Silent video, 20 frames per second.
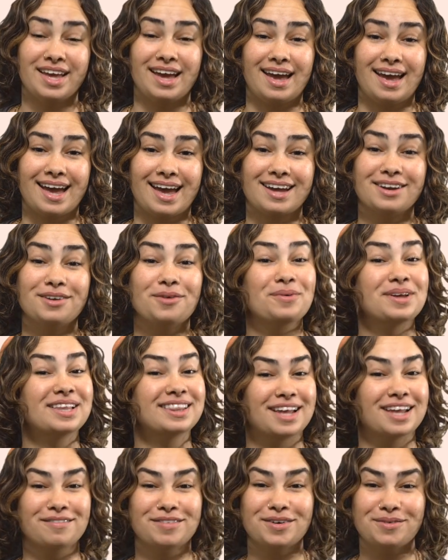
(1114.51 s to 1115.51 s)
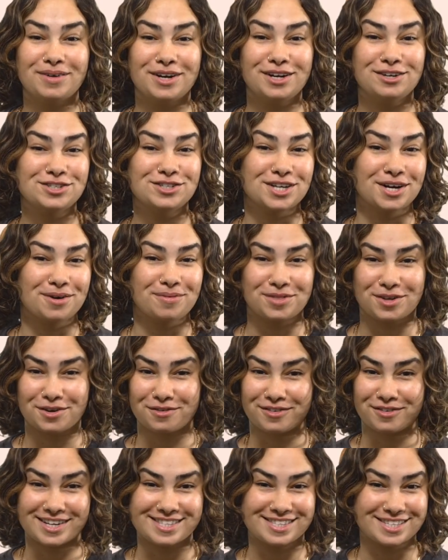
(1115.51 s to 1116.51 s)
And we love it when you share it with your
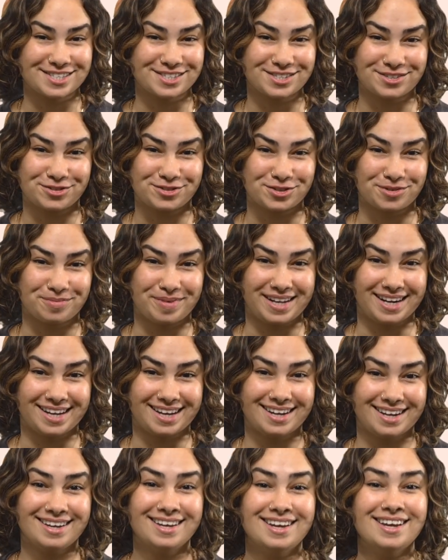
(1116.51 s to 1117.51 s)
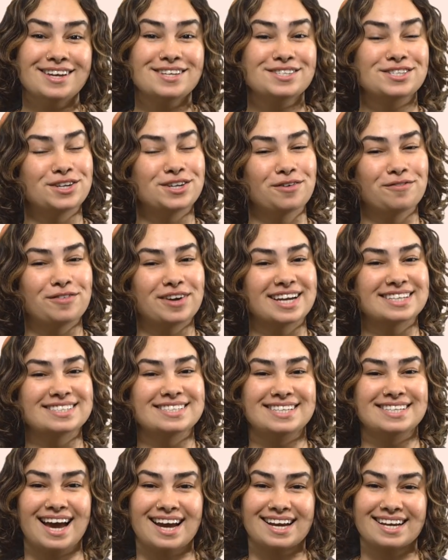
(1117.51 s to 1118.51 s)
friends on social media. So don't forget to
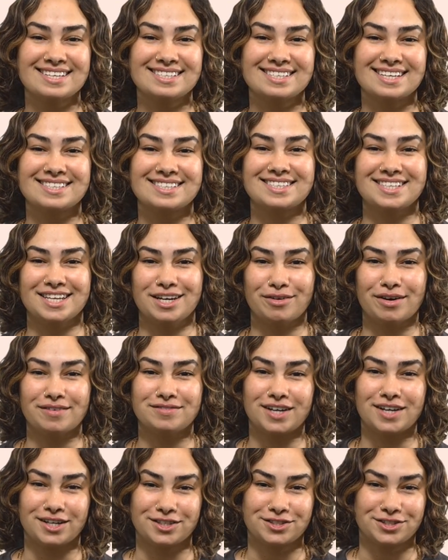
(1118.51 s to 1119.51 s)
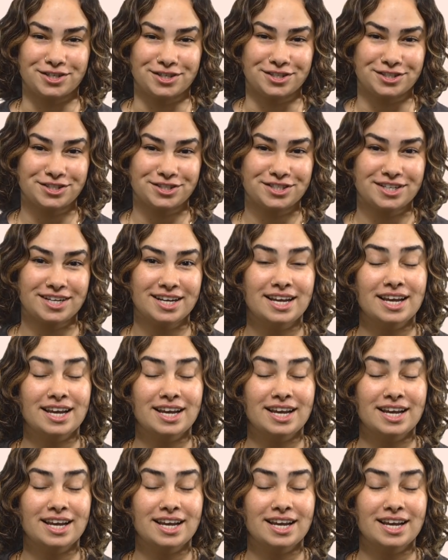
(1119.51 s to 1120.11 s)
tag us at cityrev.church.